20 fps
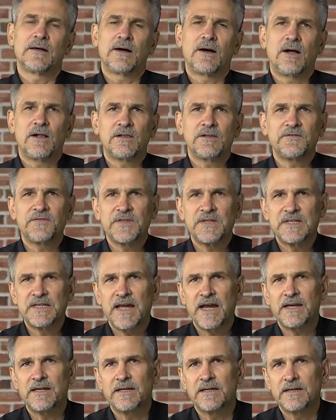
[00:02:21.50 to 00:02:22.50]
All of the
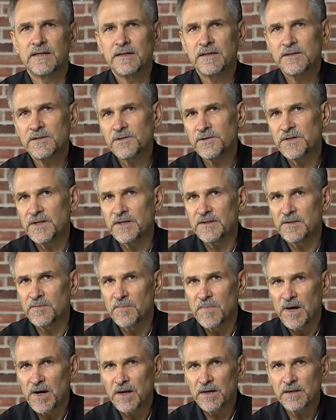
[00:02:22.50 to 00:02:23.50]
data, including the
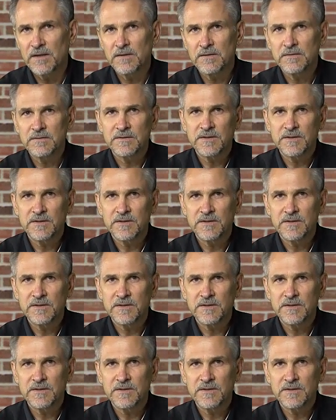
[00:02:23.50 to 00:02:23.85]
model,